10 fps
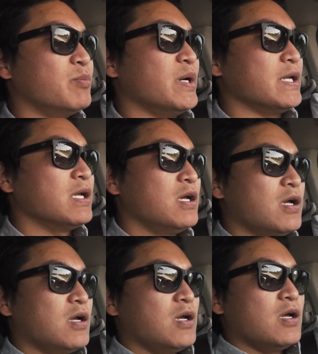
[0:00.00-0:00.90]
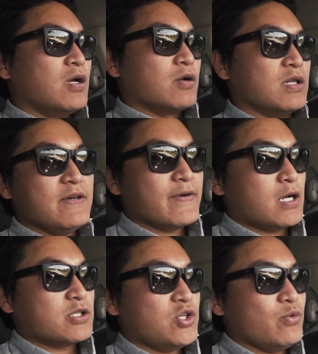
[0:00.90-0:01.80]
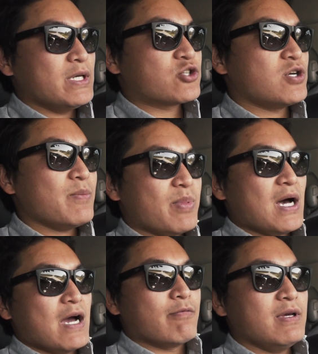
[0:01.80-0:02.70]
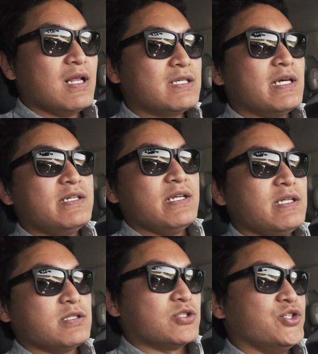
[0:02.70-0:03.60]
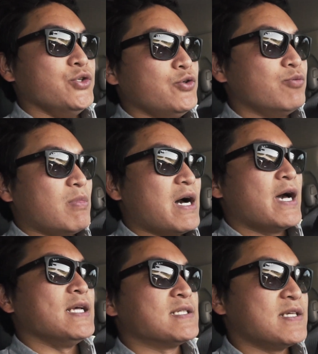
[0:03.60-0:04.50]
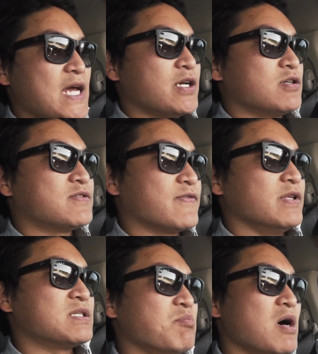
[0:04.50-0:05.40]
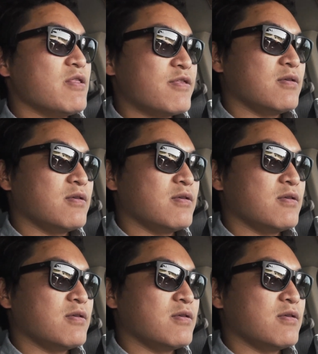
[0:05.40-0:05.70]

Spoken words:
But leaving on a 2-week trip, I realized I didn't do my standards for this month.